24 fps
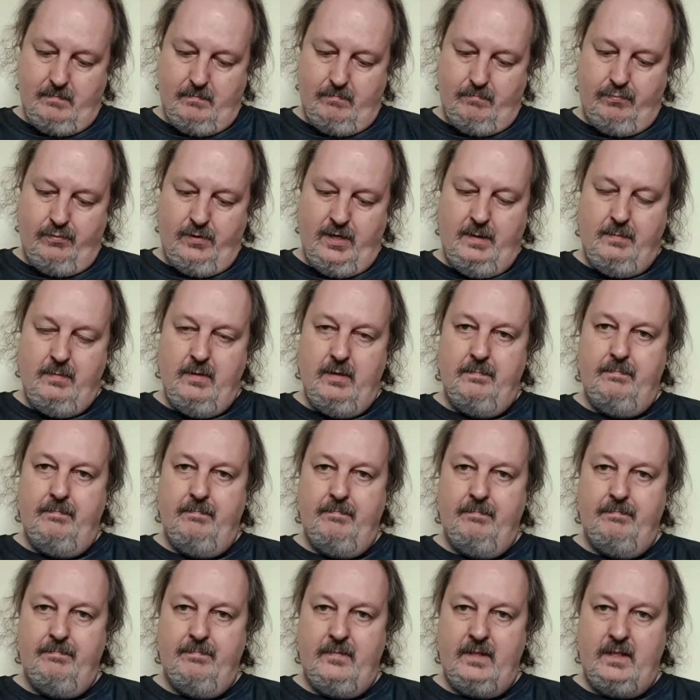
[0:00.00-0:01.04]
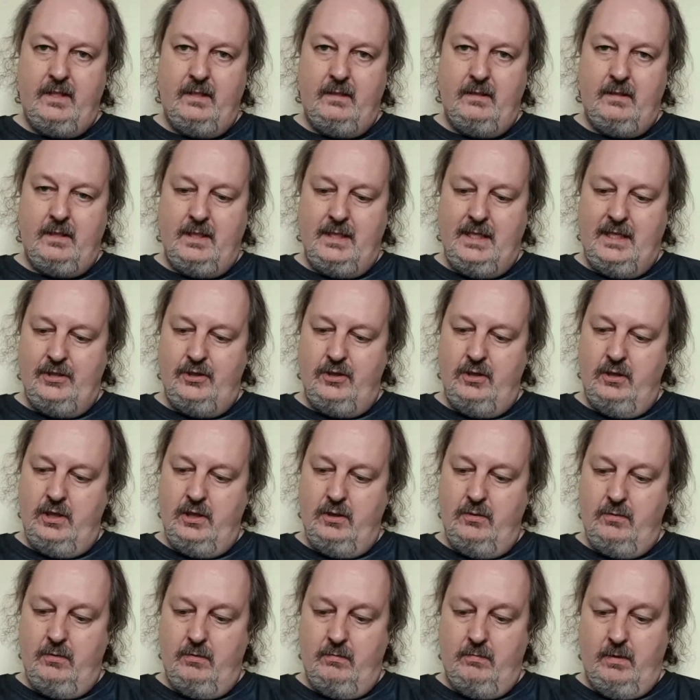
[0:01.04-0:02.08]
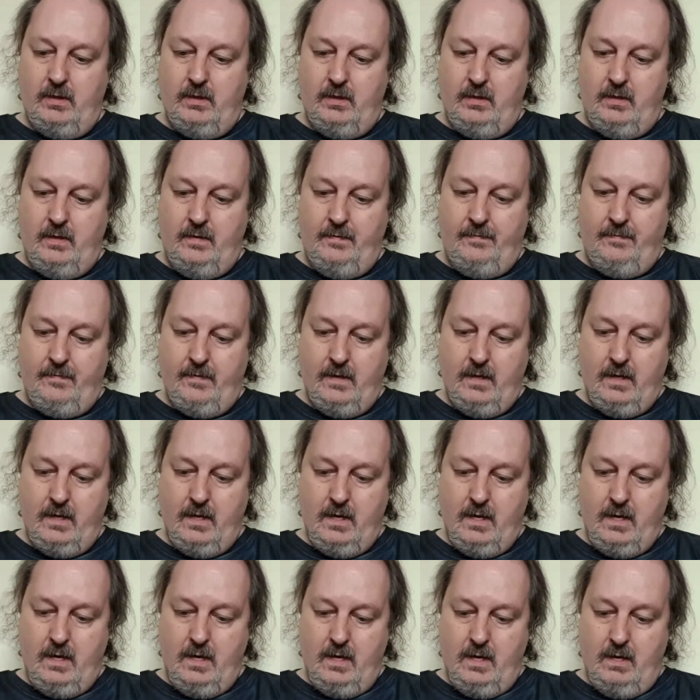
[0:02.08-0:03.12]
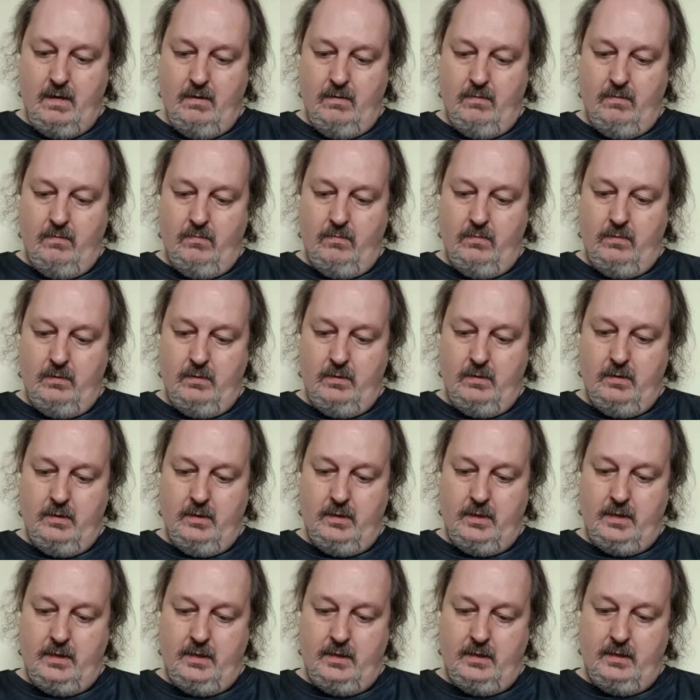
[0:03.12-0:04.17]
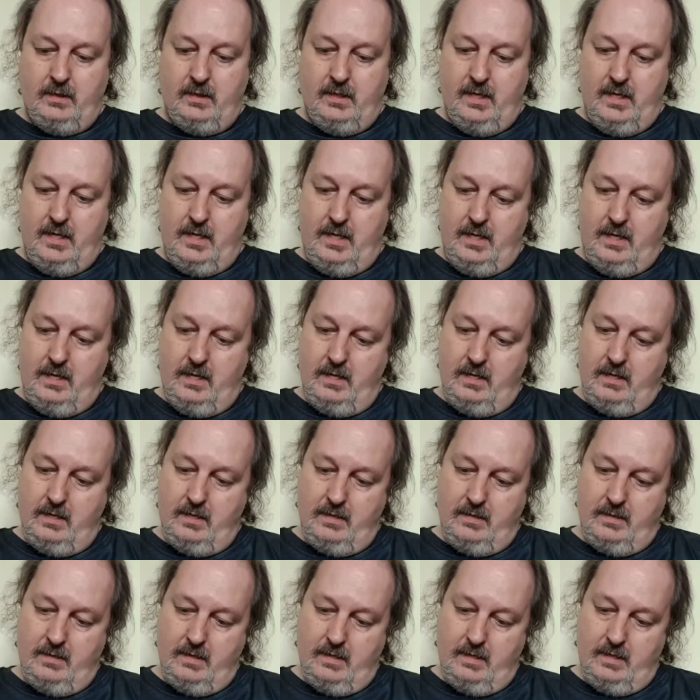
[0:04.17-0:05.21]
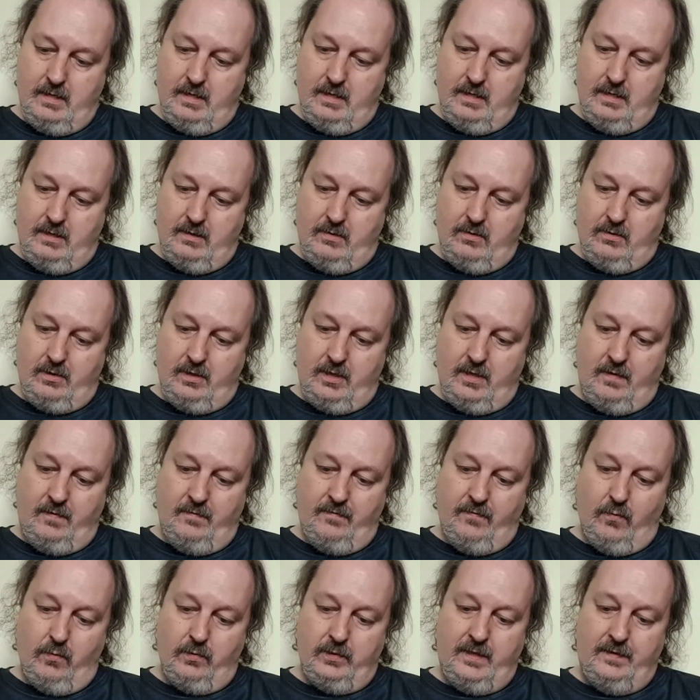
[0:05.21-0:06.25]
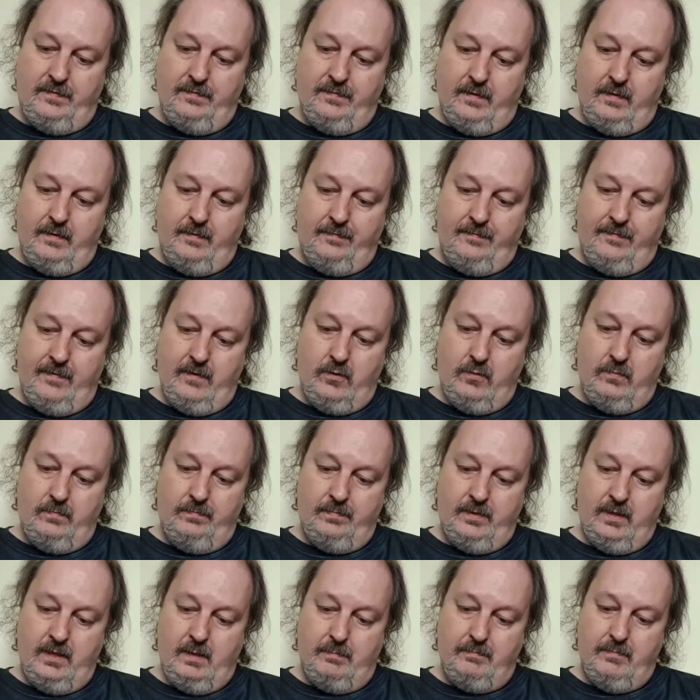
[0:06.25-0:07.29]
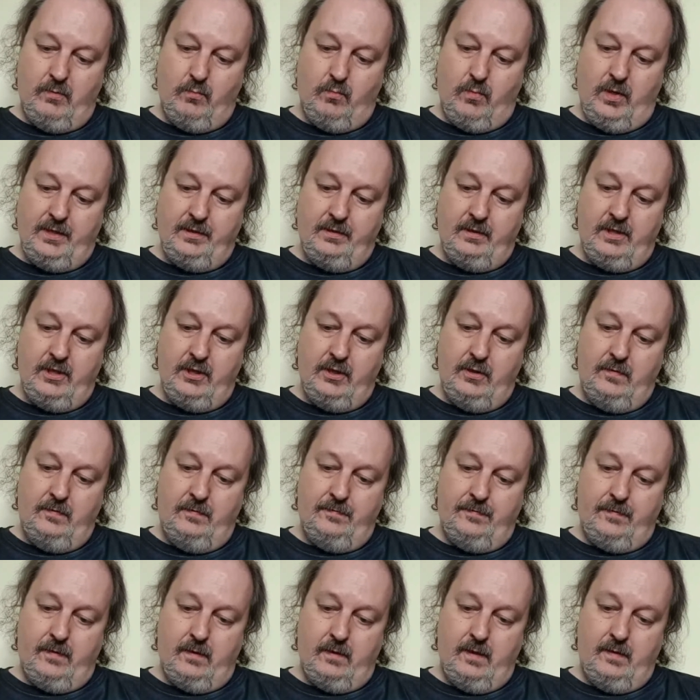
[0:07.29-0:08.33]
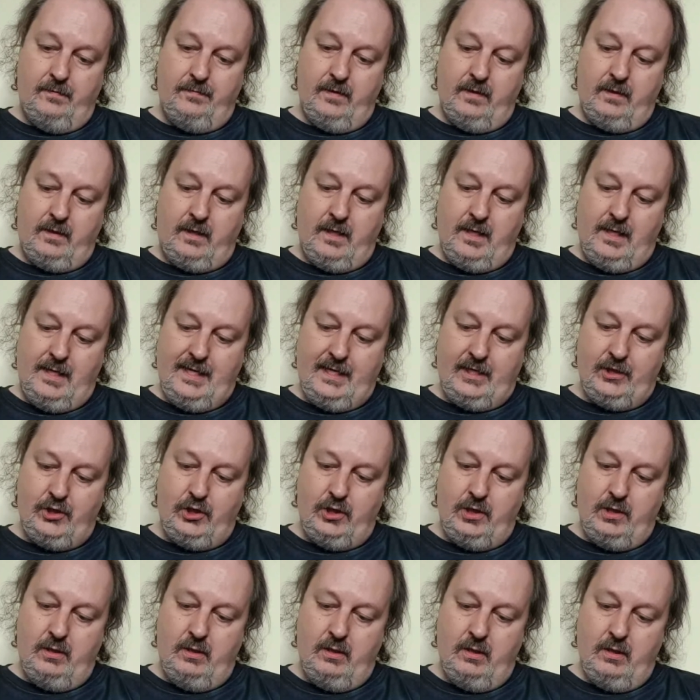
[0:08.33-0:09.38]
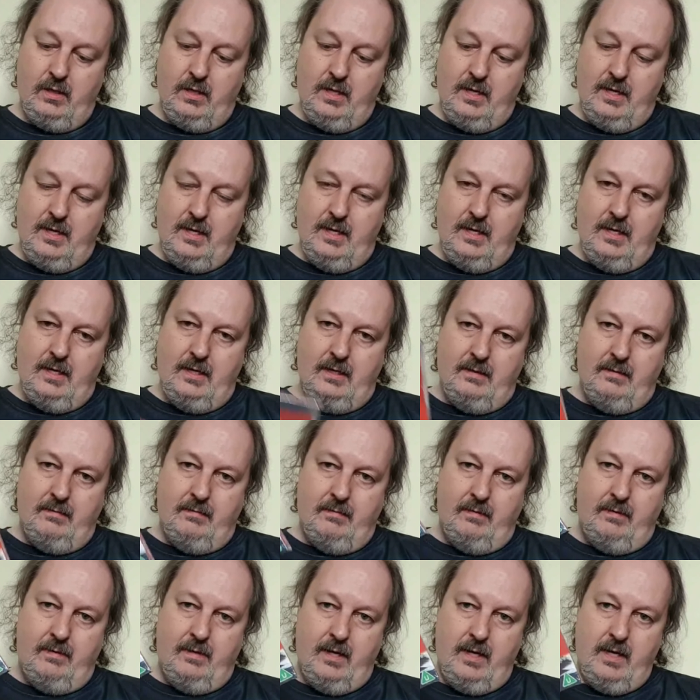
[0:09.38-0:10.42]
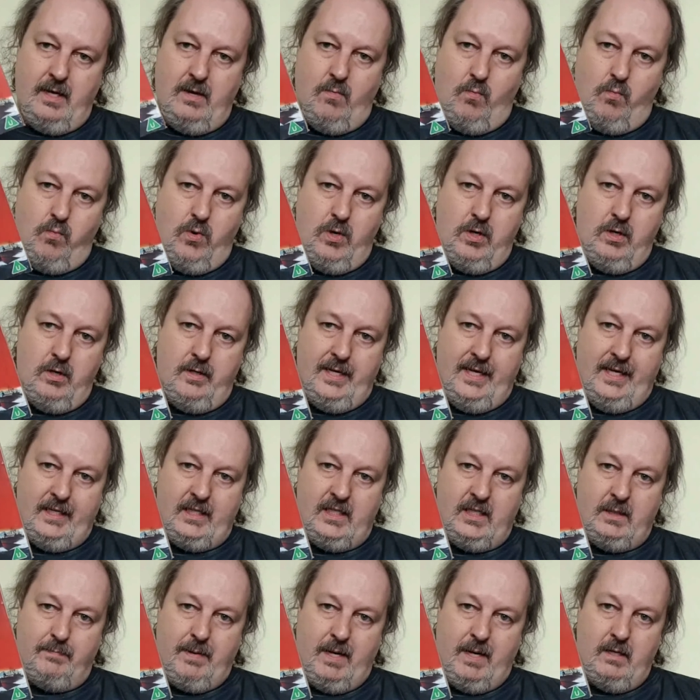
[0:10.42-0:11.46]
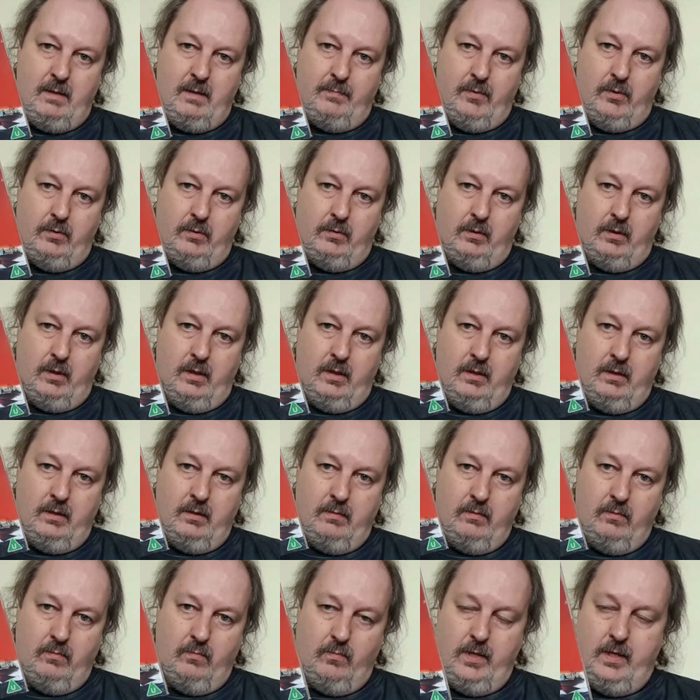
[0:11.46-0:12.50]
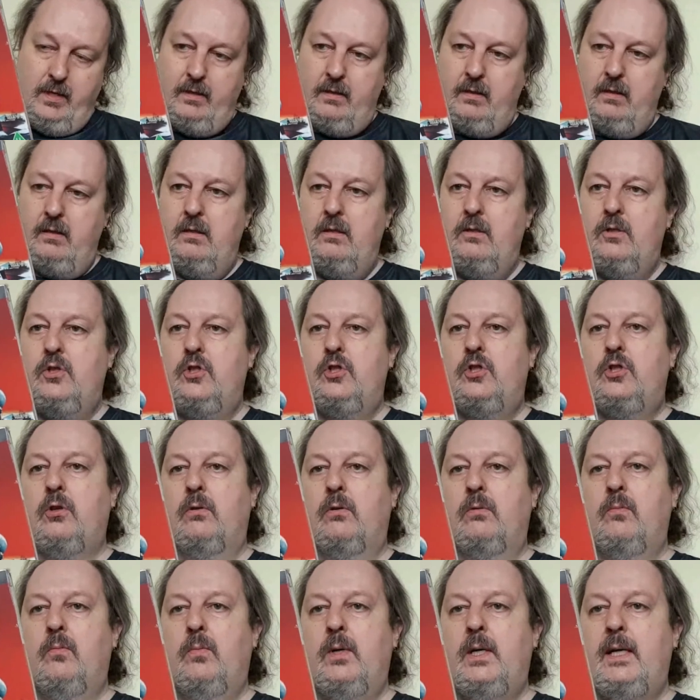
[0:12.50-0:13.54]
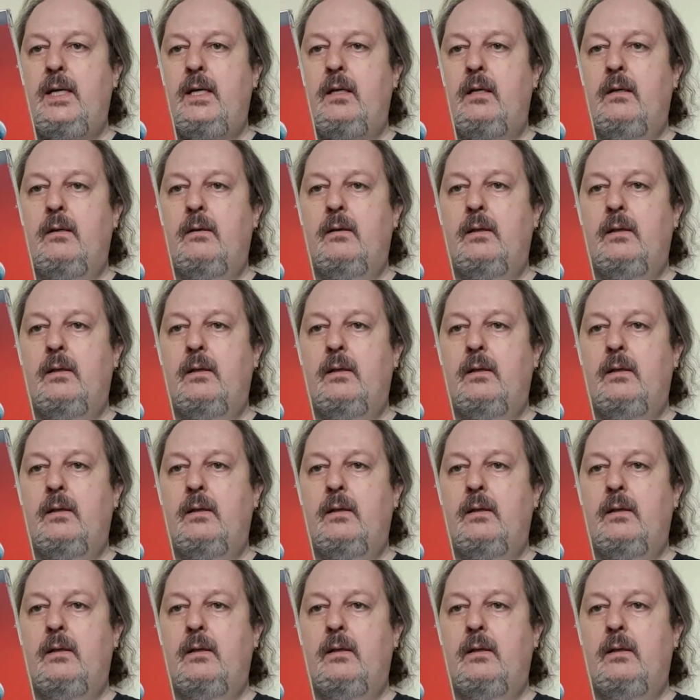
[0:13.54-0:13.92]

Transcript: premium collection to arrive was the 1945 film, number 125 of the collection. They Were Expendable, with John Wayne